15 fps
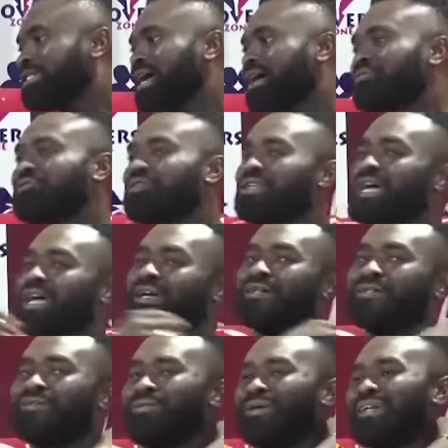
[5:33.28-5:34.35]
Now fina.
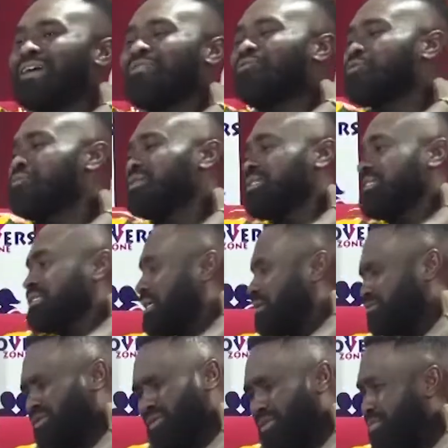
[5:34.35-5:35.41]
What the fuck is he say?
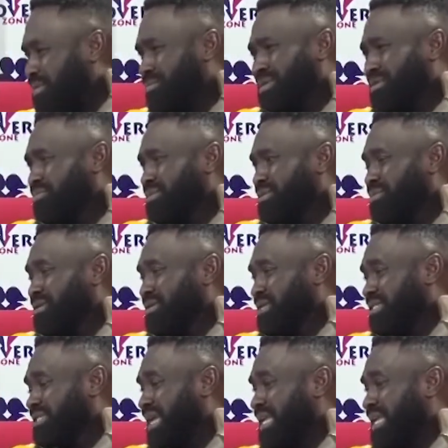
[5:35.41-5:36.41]
No, me this